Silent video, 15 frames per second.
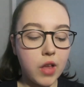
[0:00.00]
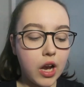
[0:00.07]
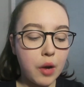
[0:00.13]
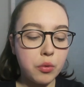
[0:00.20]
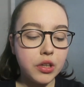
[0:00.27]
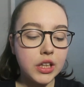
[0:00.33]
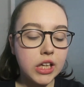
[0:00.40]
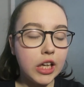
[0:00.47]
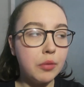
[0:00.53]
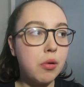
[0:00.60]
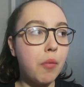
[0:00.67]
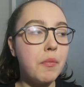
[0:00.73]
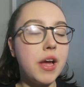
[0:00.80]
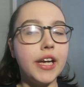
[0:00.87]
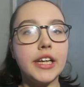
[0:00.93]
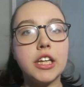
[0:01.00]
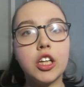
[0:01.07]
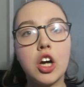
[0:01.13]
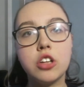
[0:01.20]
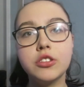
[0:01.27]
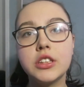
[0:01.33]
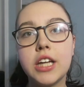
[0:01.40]
I want to keep on making
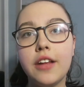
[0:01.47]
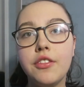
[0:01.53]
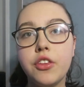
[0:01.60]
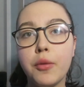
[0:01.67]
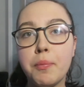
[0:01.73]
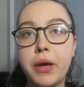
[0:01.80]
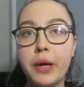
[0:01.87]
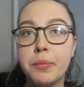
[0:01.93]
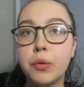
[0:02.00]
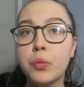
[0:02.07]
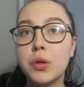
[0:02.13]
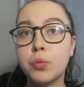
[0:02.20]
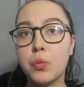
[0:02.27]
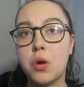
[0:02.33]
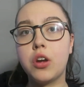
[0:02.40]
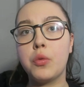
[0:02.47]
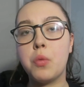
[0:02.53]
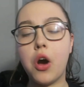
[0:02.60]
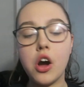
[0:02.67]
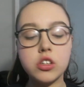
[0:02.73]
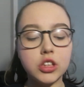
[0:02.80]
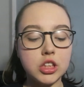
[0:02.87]
content that people would want to
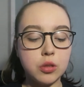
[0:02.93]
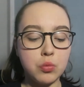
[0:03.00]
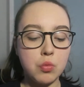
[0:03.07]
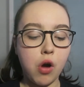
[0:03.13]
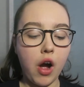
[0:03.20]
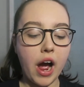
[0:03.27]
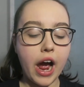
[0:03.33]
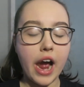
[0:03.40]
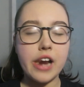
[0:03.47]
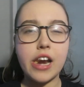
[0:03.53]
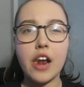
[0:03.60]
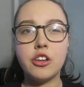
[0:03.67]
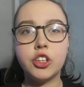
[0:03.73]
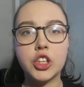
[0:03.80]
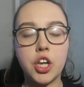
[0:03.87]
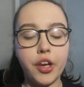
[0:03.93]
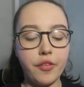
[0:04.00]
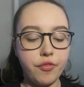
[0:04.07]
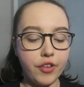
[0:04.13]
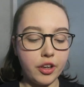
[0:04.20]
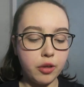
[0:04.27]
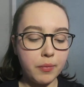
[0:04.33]
watch and what I'd enjoy
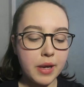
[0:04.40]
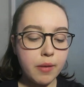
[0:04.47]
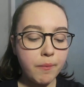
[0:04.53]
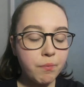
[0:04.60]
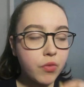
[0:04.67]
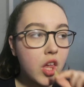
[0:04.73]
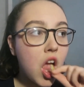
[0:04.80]
filming.